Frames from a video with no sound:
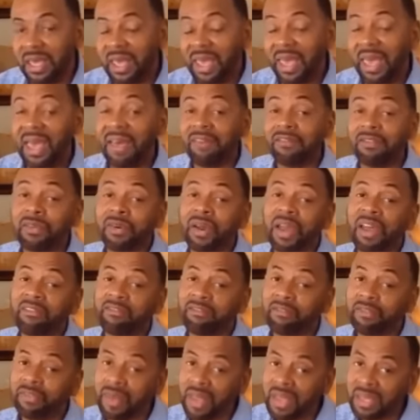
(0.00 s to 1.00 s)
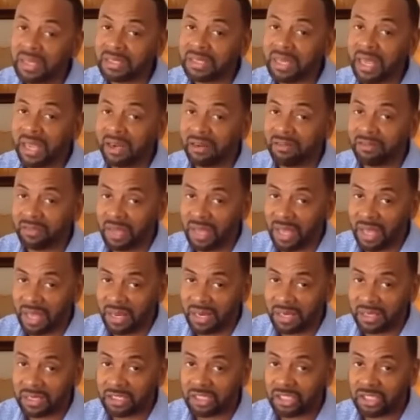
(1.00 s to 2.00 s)
However, I flunked out of
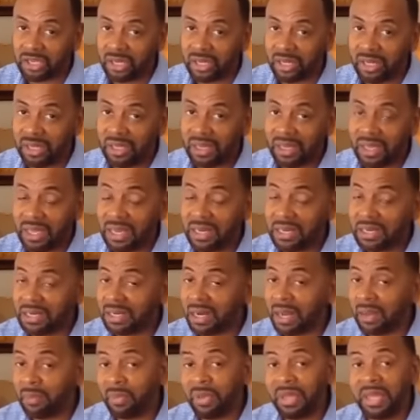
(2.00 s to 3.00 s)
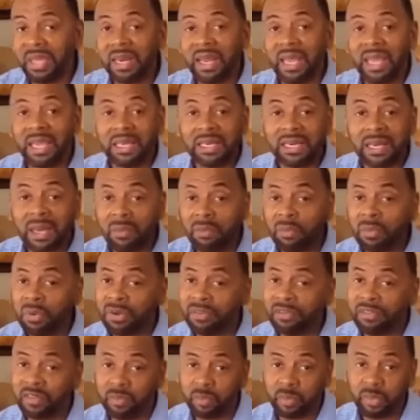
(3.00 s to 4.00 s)
college, ended up in a number
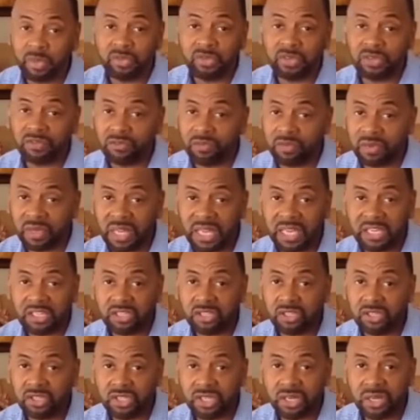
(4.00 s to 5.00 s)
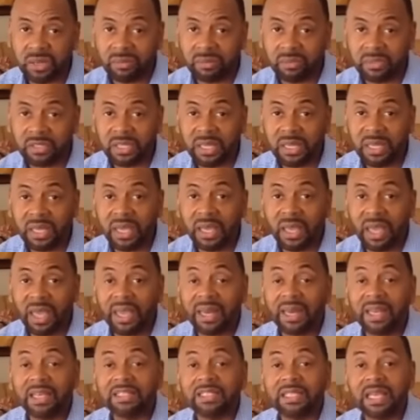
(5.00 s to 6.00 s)
of abusive relationships,
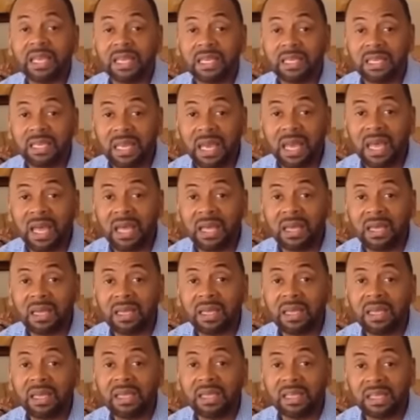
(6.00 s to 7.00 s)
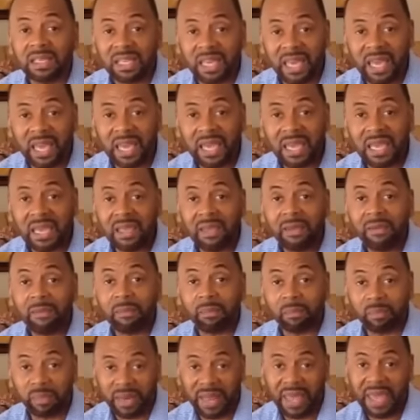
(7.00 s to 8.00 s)
and as a young, gay,
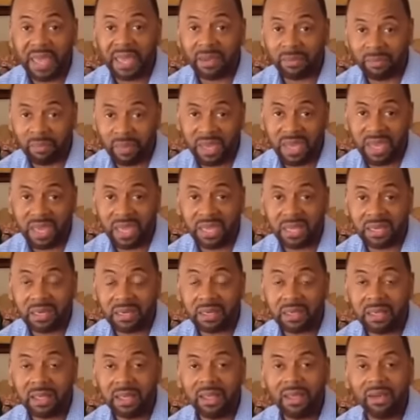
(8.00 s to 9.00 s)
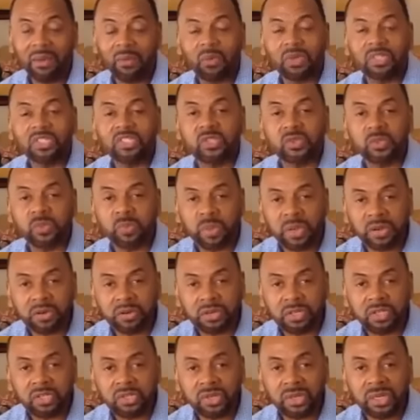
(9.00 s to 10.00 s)
black man, was
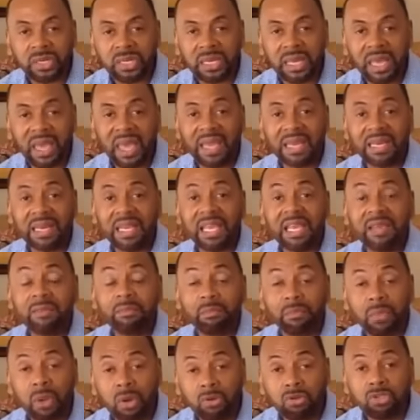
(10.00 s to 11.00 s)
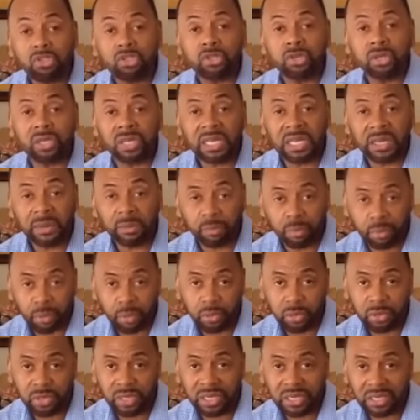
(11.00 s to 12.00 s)
spiritually and emotionally
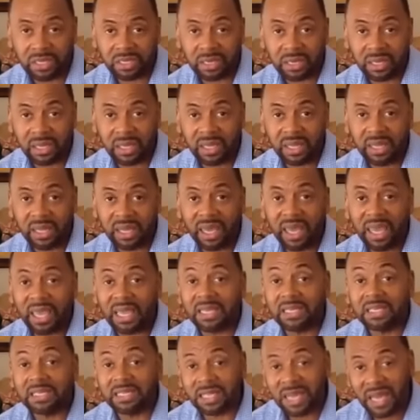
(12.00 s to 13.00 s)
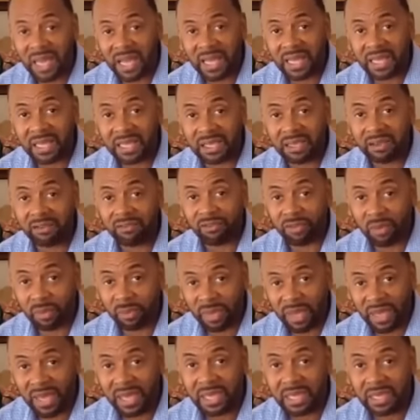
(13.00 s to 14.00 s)
broken and dying from
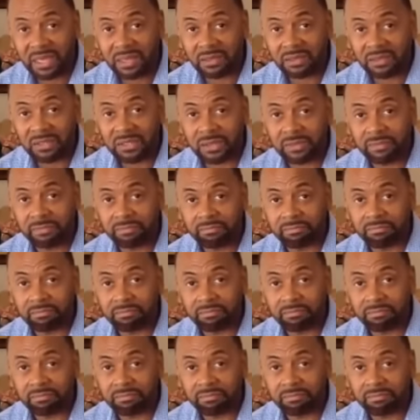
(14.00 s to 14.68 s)
AIDS.